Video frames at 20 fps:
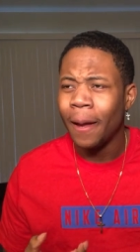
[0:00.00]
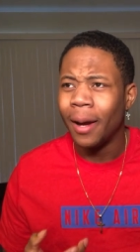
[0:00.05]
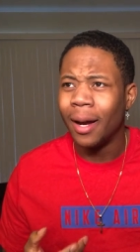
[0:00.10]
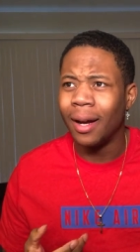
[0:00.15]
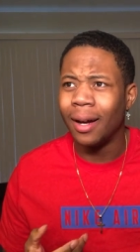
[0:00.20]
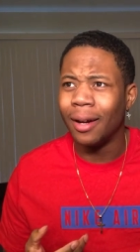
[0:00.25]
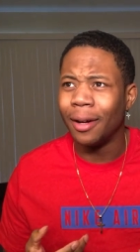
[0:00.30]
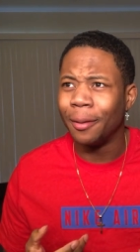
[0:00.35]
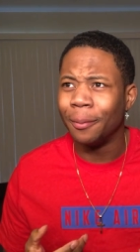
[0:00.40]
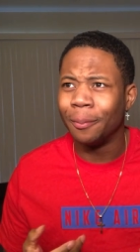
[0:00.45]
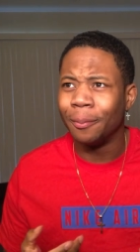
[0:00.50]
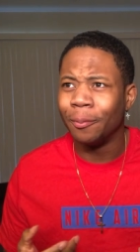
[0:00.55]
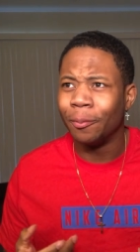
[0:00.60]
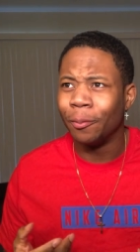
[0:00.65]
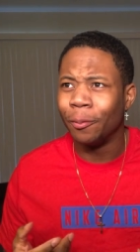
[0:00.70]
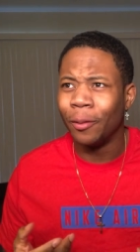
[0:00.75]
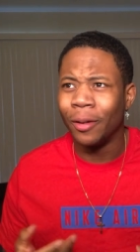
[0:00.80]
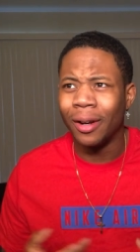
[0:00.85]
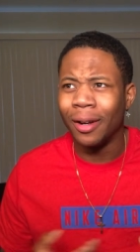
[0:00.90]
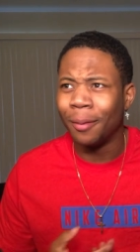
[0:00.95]
um,
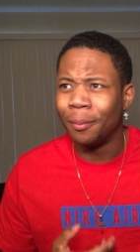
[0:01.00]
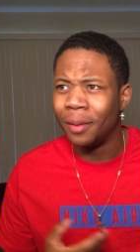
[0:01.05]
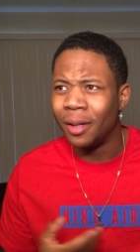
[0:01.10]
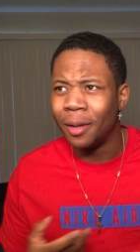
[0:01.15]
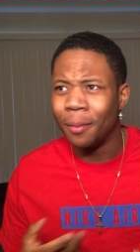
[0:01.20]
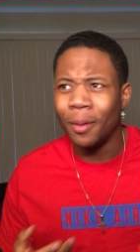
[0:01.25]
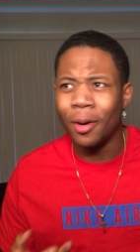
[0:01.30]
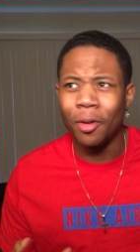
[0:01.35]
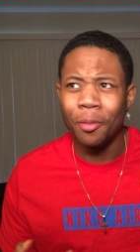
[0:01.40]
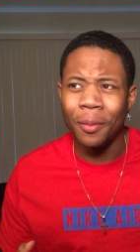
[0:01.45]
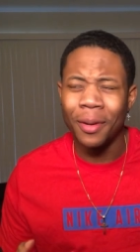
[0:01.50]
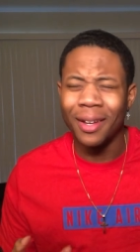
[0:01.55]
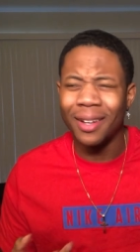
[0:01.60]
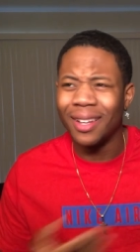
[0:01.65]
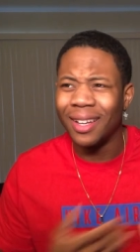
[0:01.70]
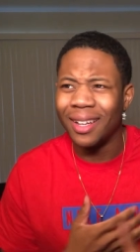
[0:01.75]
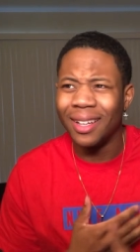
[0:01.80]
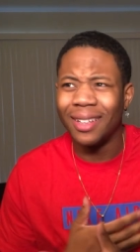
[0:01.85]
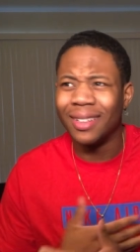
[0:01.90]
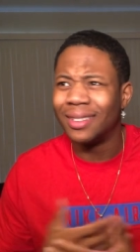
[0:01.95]
when I'm in the moment
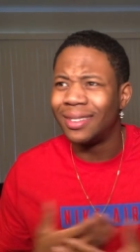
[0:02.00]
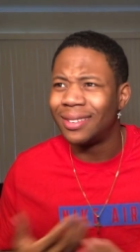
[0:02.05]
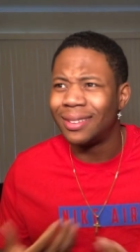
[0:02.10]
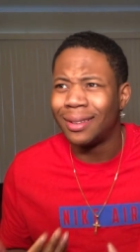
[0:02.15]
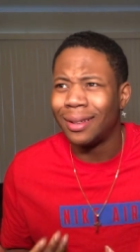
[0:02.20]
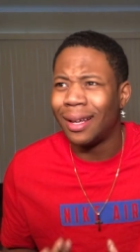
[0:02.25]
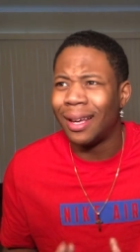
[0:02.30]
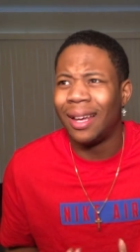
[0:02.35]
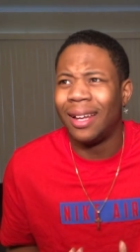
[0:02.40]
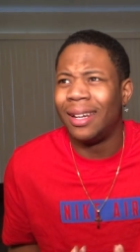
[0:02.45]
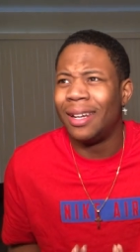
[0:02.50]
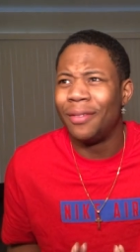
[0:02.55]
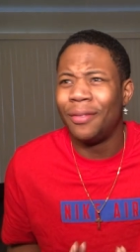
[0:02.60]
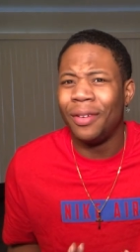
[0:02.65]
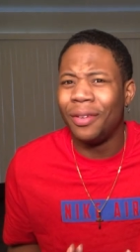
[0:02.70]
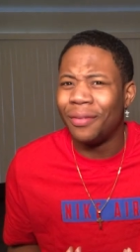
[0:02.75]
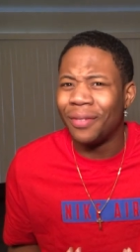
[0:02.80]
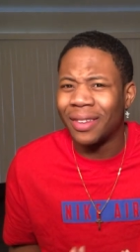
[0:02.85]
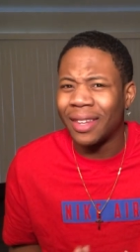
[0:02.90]
because I never even